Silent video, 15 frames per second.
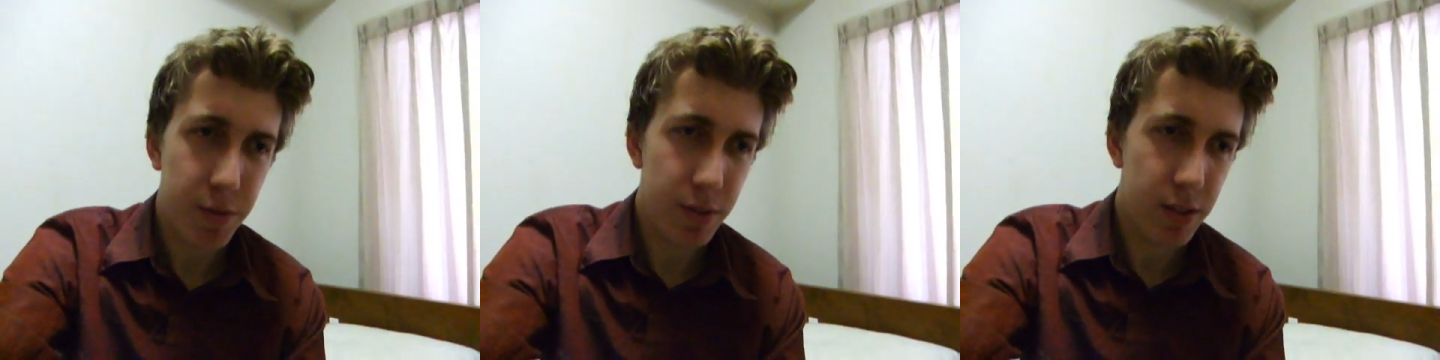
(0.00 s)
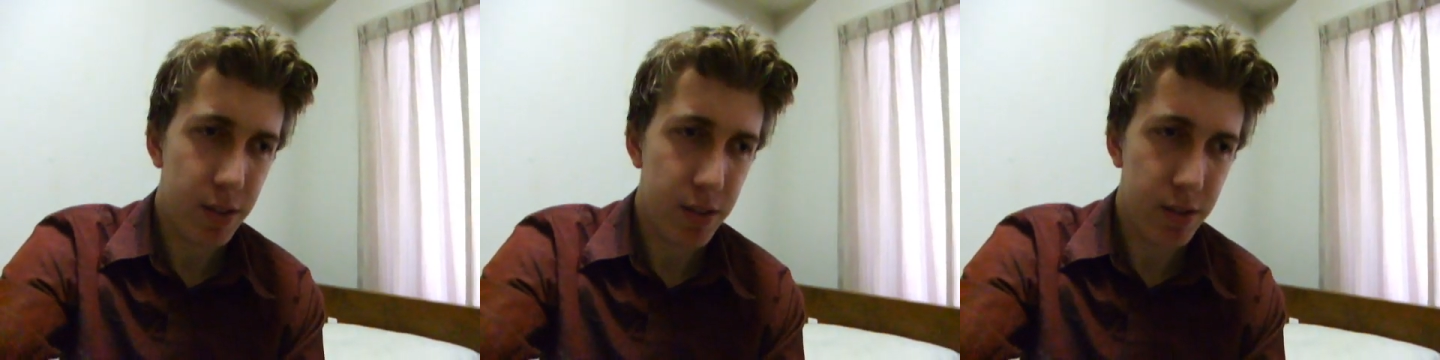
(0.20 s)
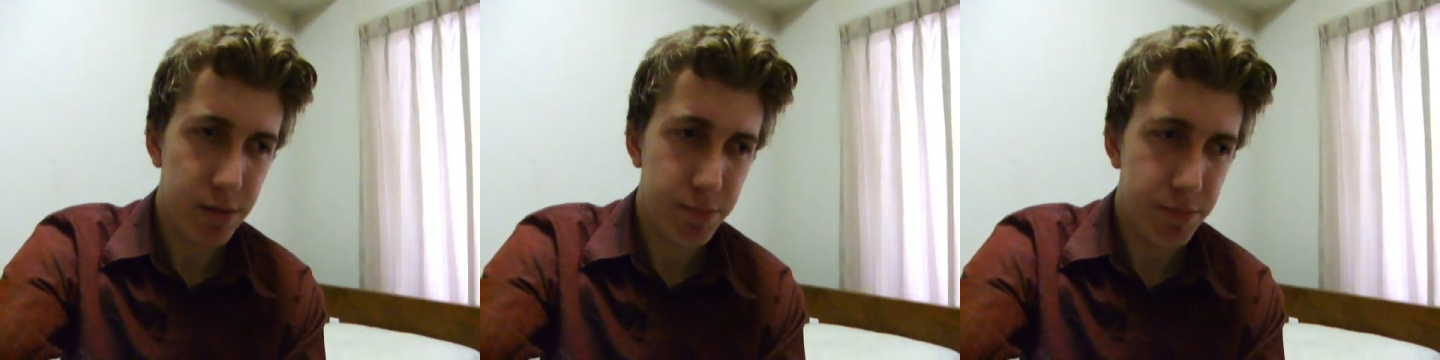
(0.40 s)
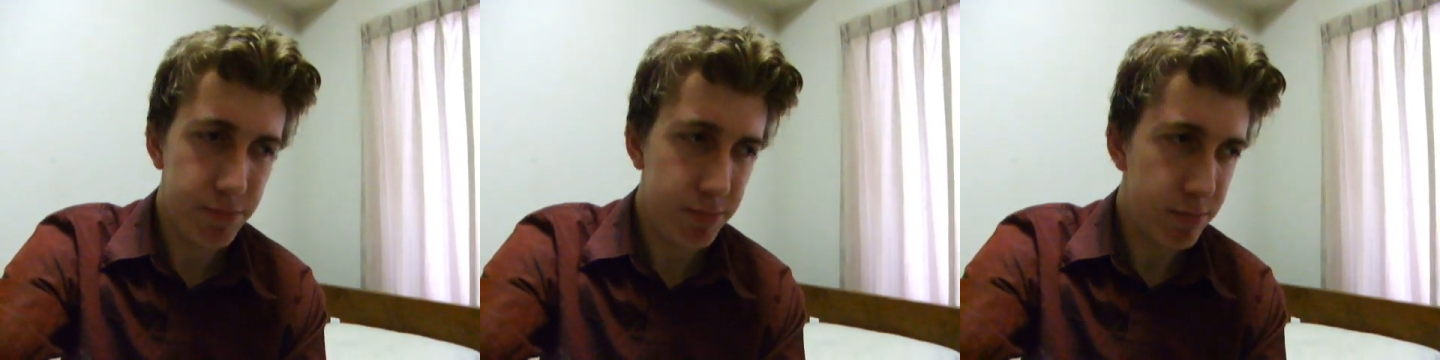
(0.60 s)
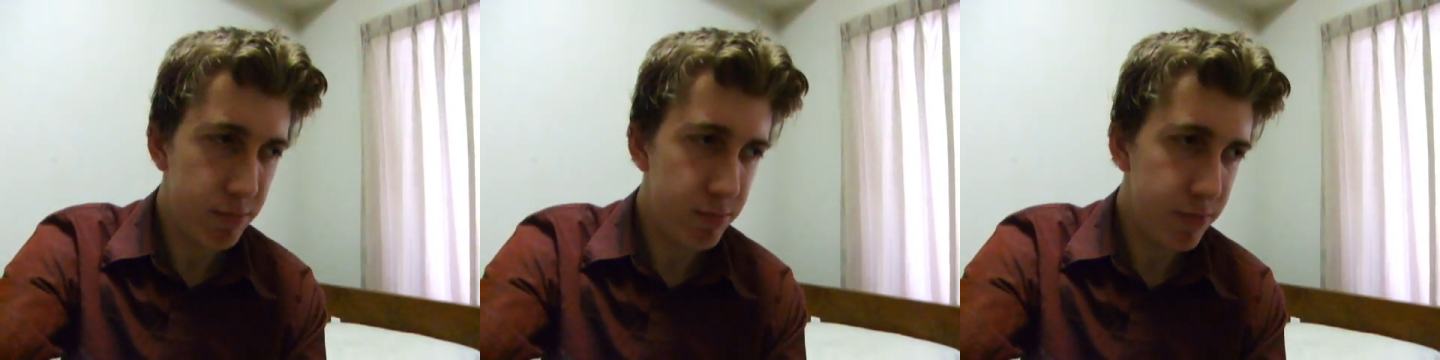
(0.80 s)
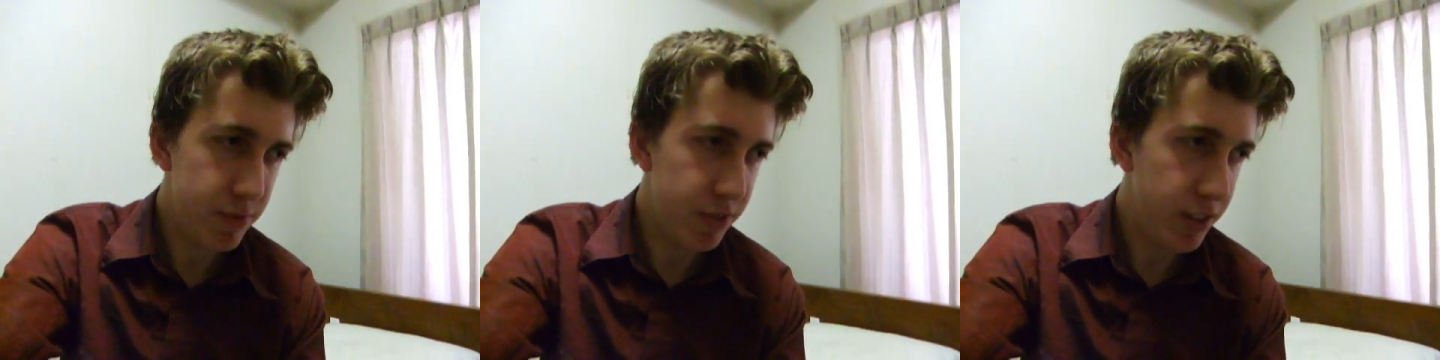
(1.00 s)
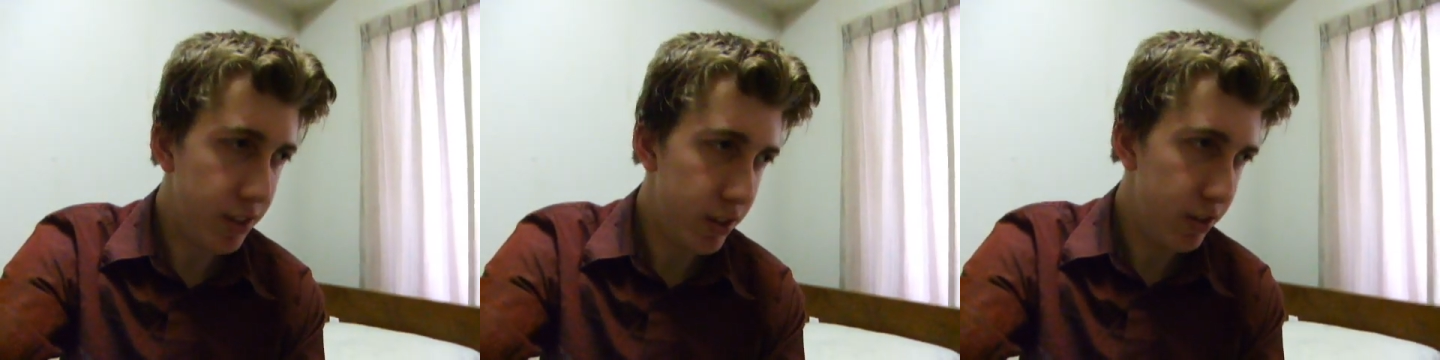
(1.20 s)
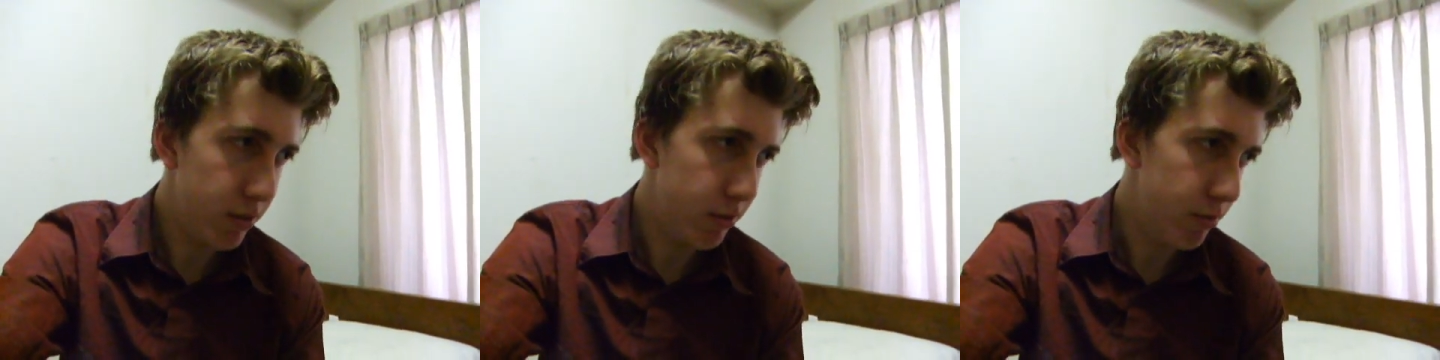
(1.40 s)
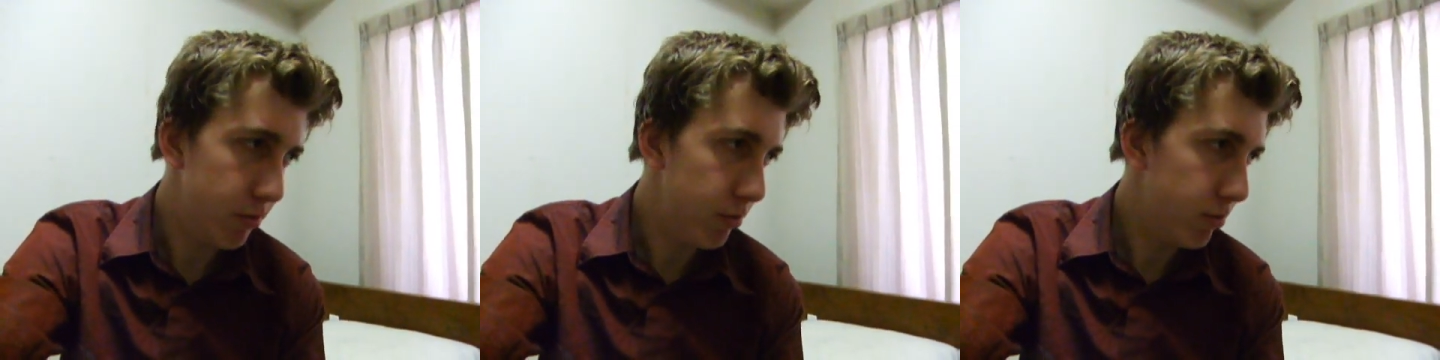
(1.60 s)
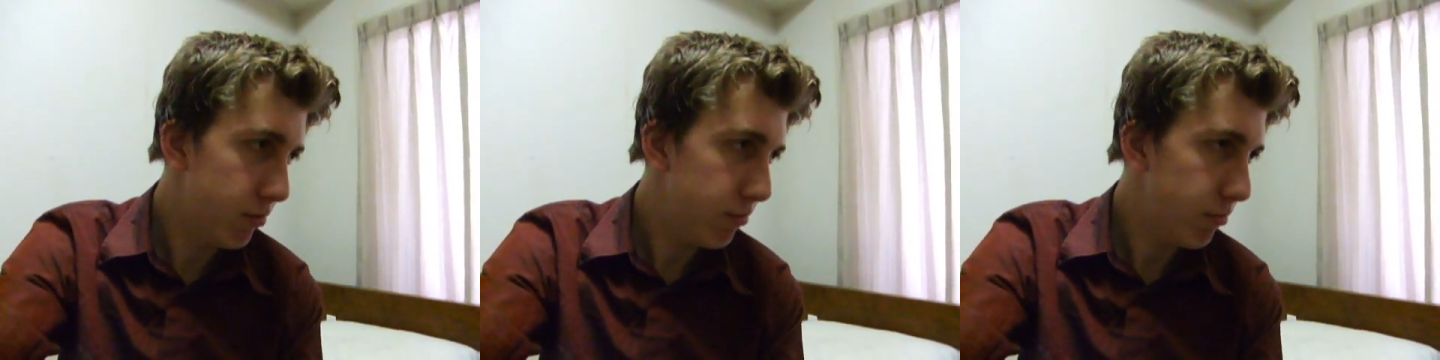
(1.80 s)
with another video